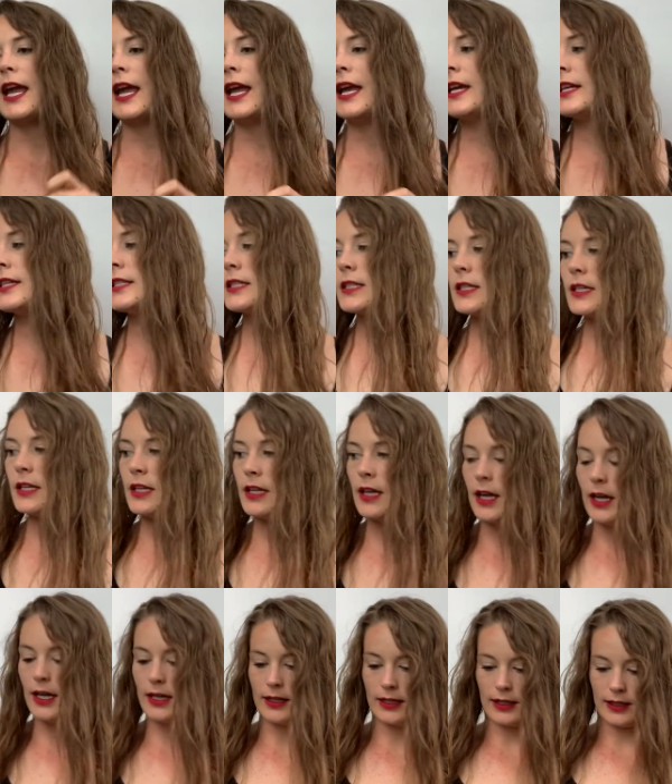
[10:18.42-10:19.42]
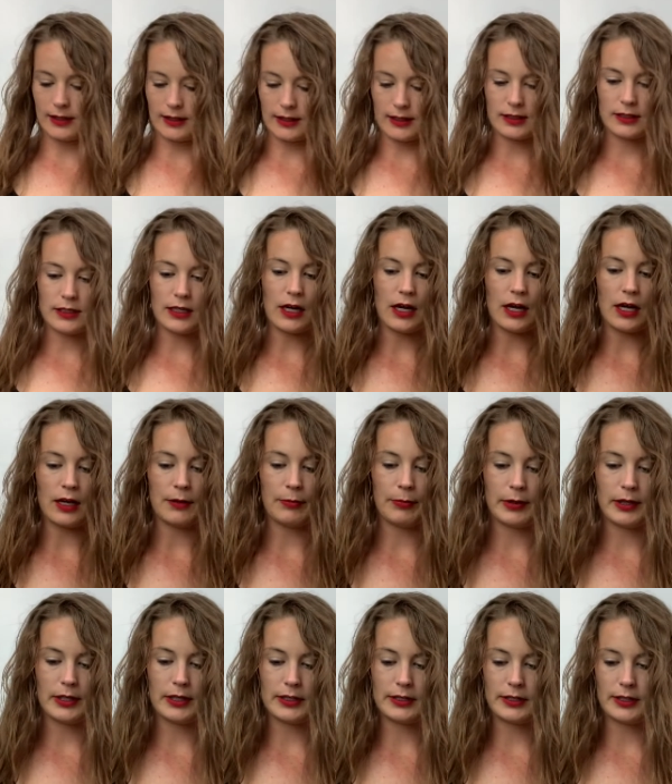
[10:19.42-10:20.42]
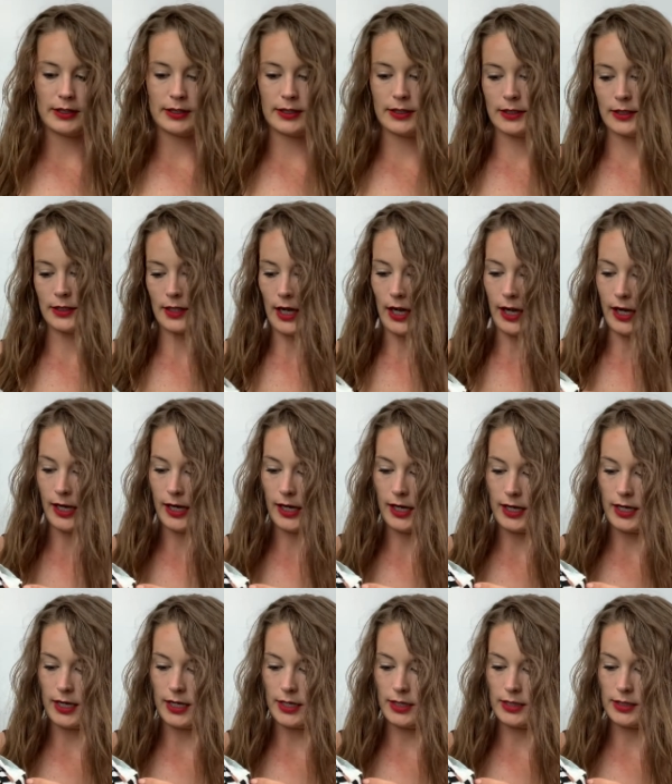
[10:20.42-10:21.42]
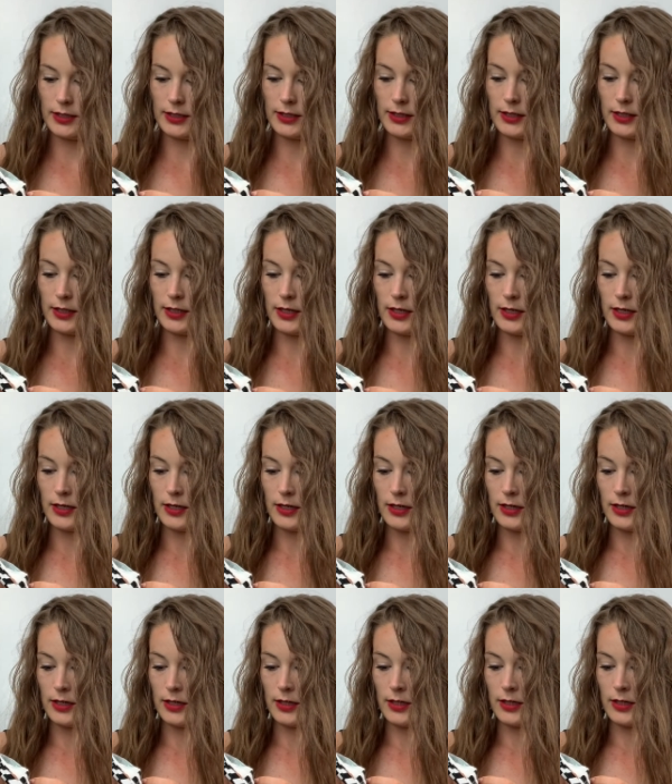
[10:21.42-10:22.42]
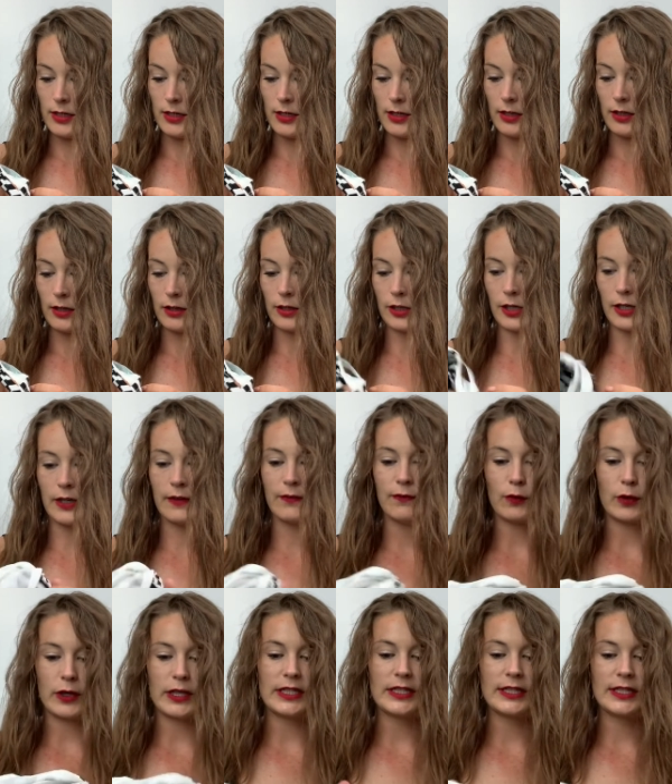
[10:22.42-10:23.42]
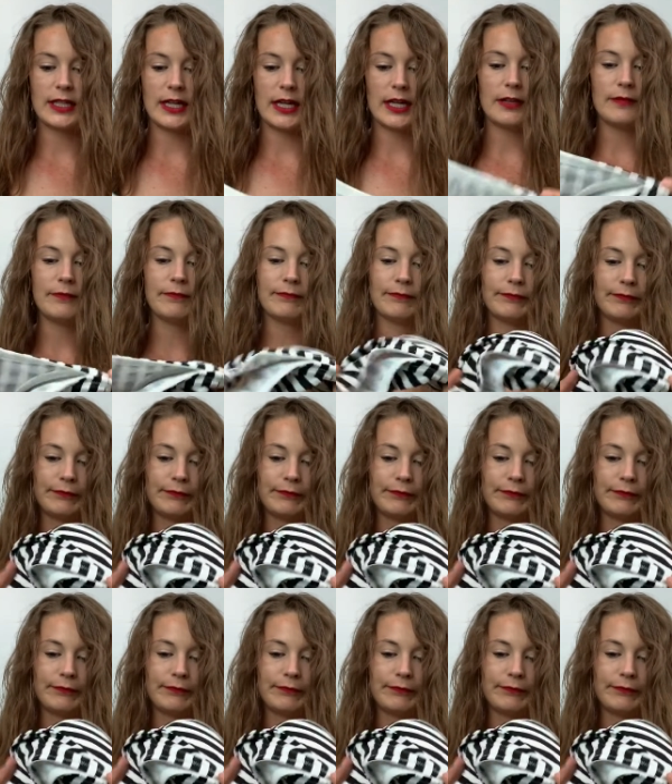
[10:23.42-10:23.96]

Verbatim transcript: 8, and then the top is a size 34C